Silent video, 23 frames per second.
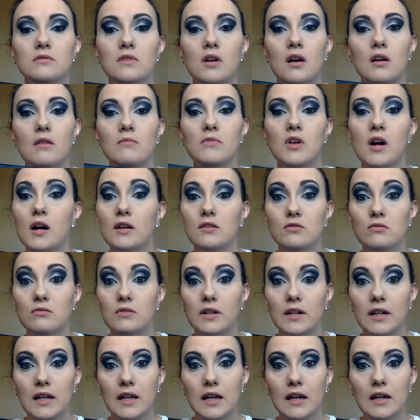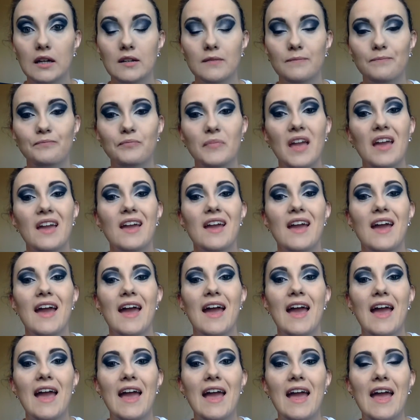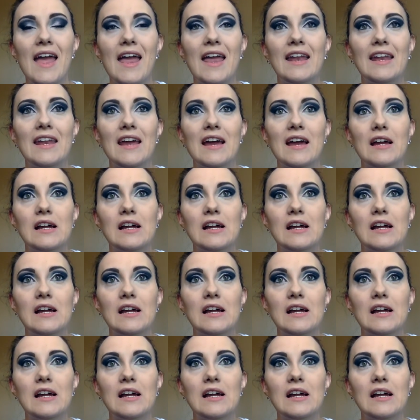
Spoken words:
contouring kit, and